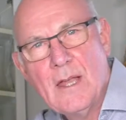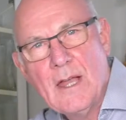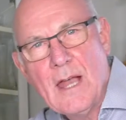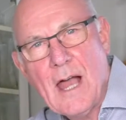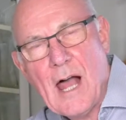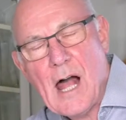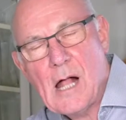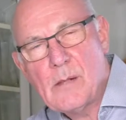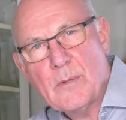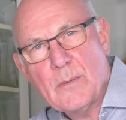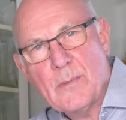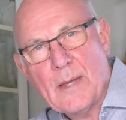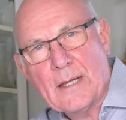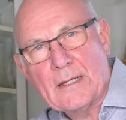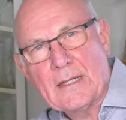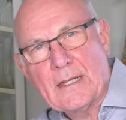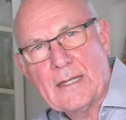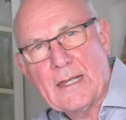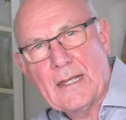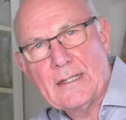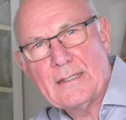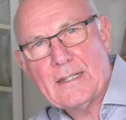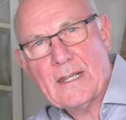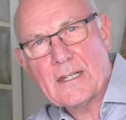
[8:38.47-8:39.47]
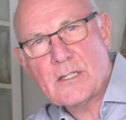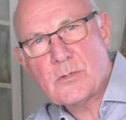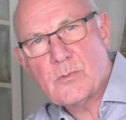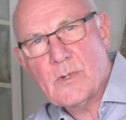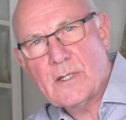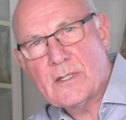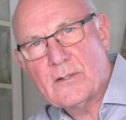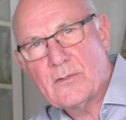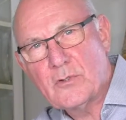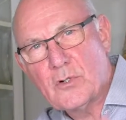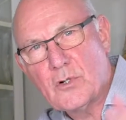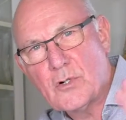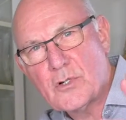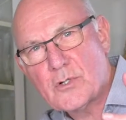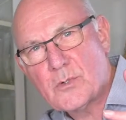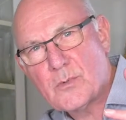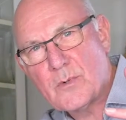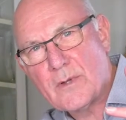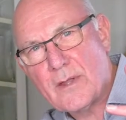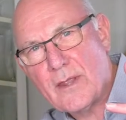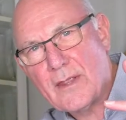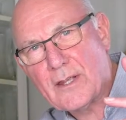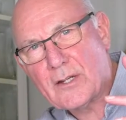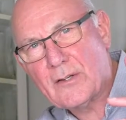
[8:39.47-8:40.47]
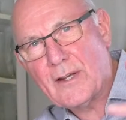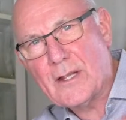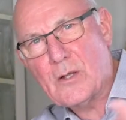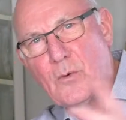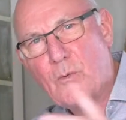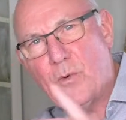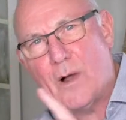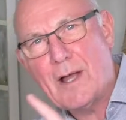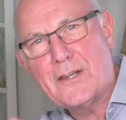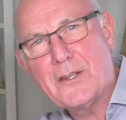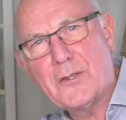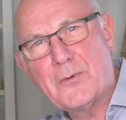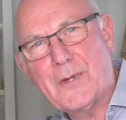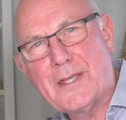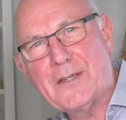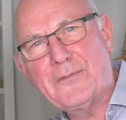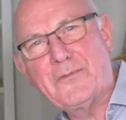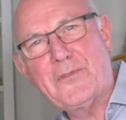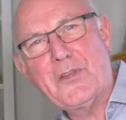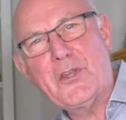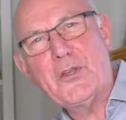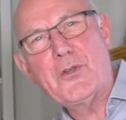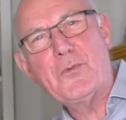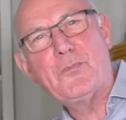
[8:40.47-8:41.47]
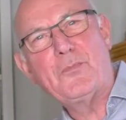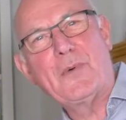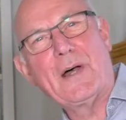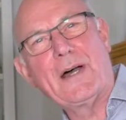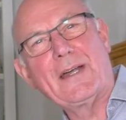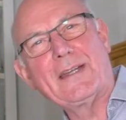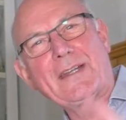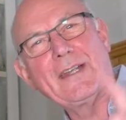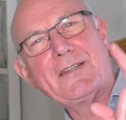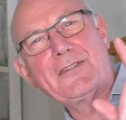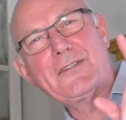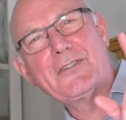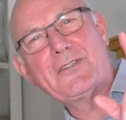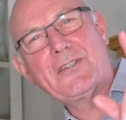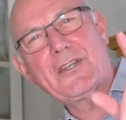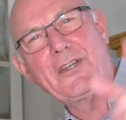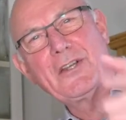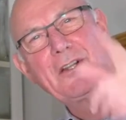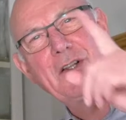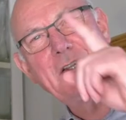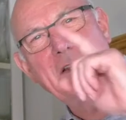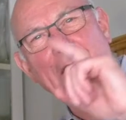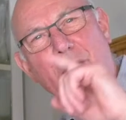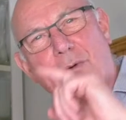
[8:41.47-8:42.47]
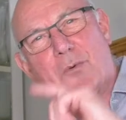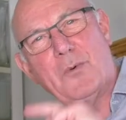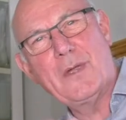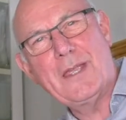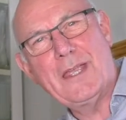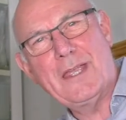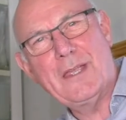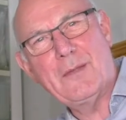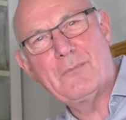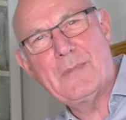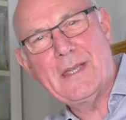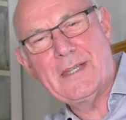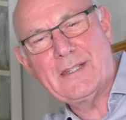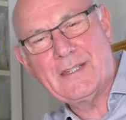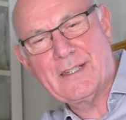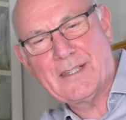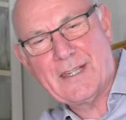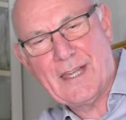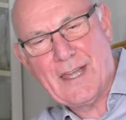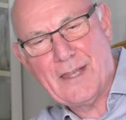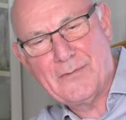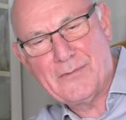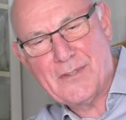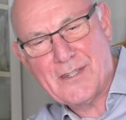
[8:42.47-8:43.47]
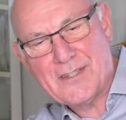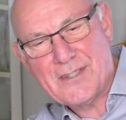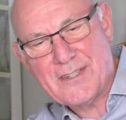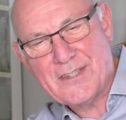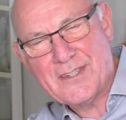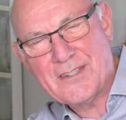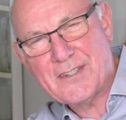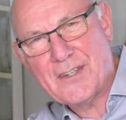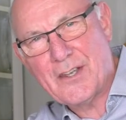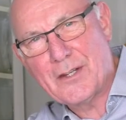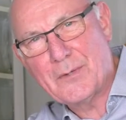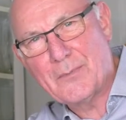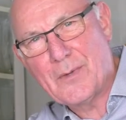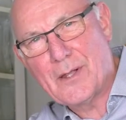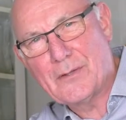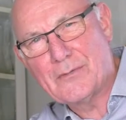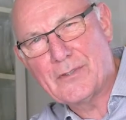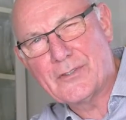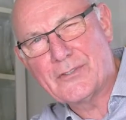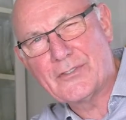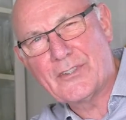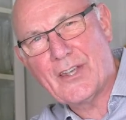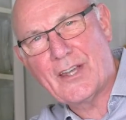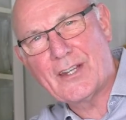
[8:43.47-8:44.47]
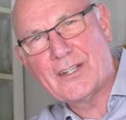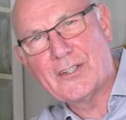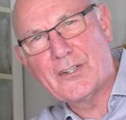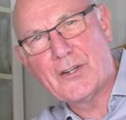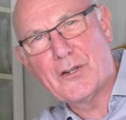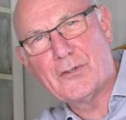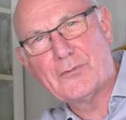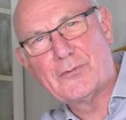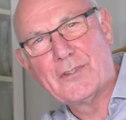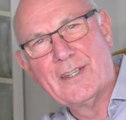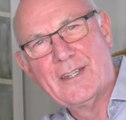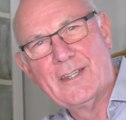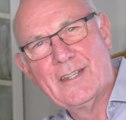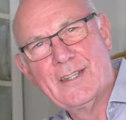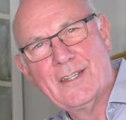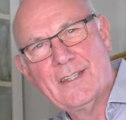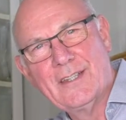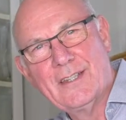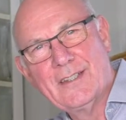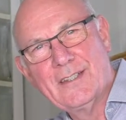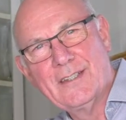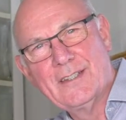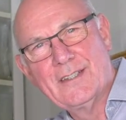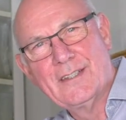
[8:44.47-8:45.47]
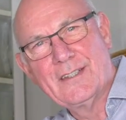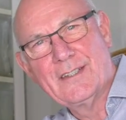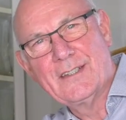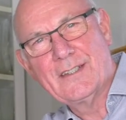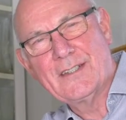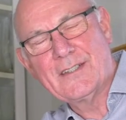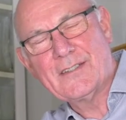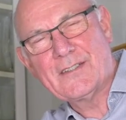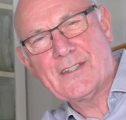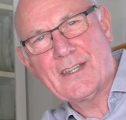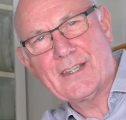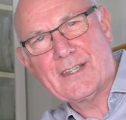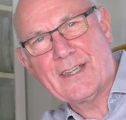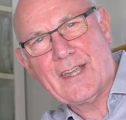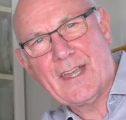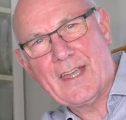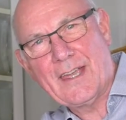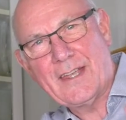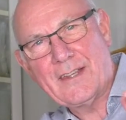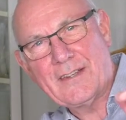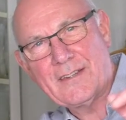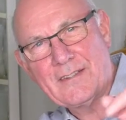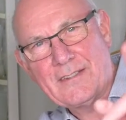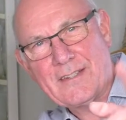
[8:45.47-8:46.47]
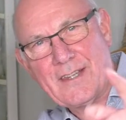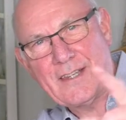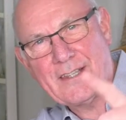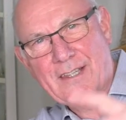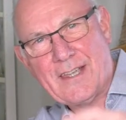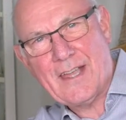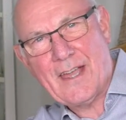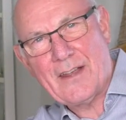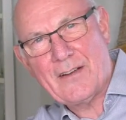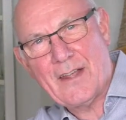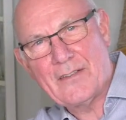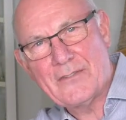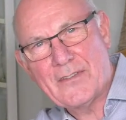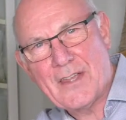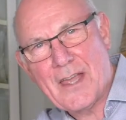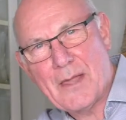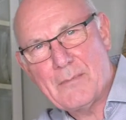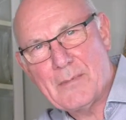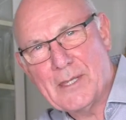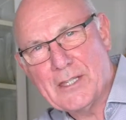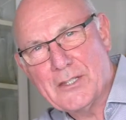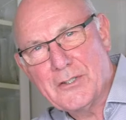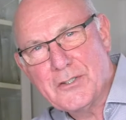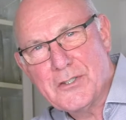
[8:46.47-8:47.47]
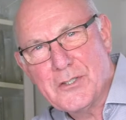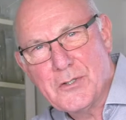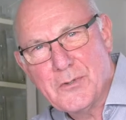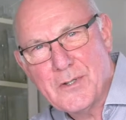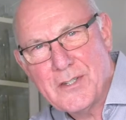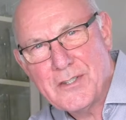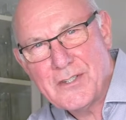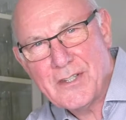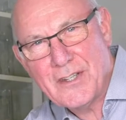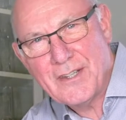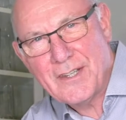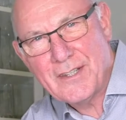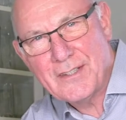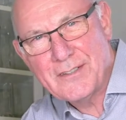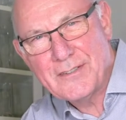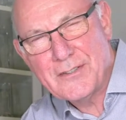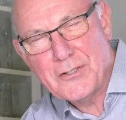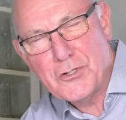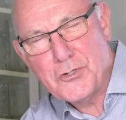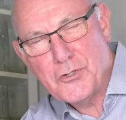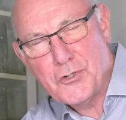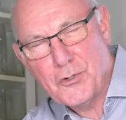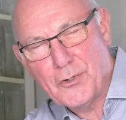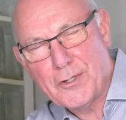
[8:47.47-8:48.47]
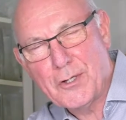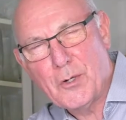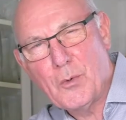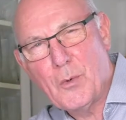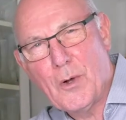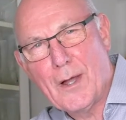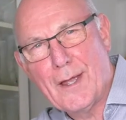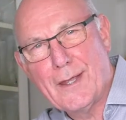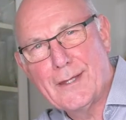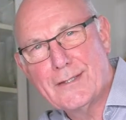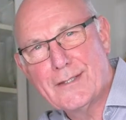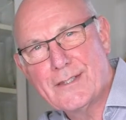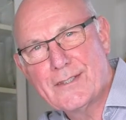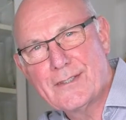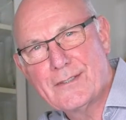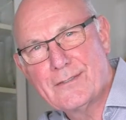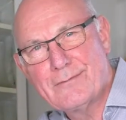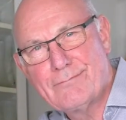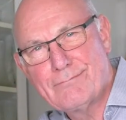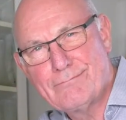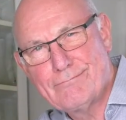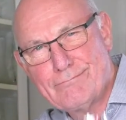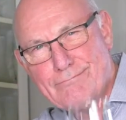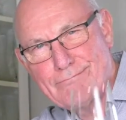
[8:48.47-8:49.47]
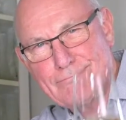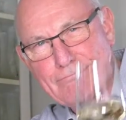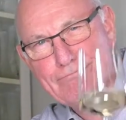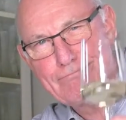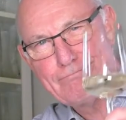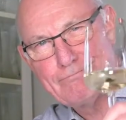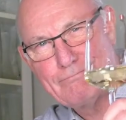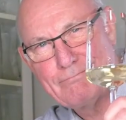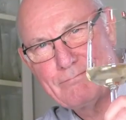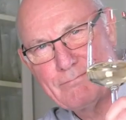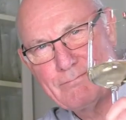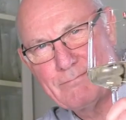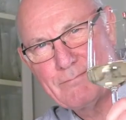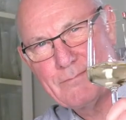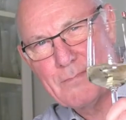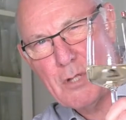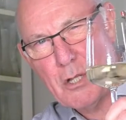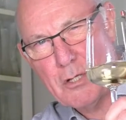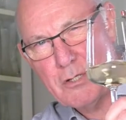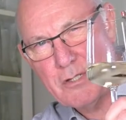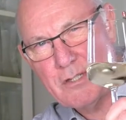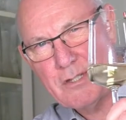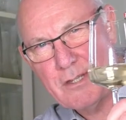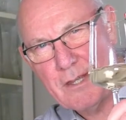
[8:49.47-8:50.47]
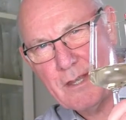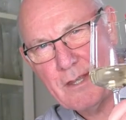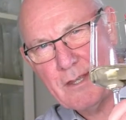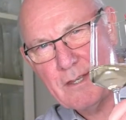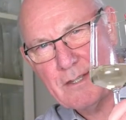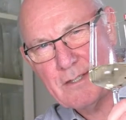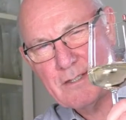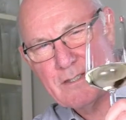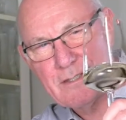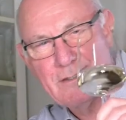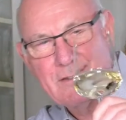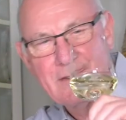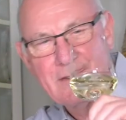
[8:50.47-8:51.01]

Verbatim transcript: I'll be back again next week, of course, with another great wine of the week for you. But until we meet again, this is Tony Melville signing off and saying, hey, take care out there, be good to each other, enjoy your wines, and cheers.